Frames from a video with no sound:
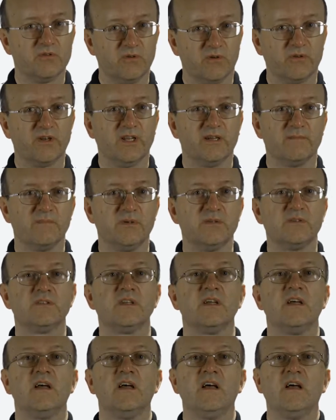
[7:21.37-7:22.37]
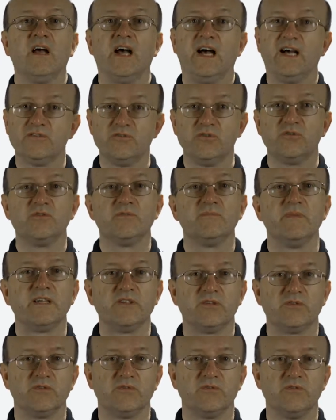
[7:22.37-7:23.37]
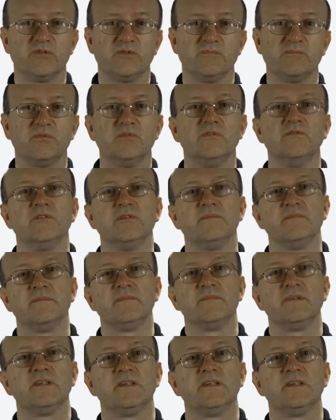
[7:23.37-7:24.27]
not numbers, and you should make sure you can prove them.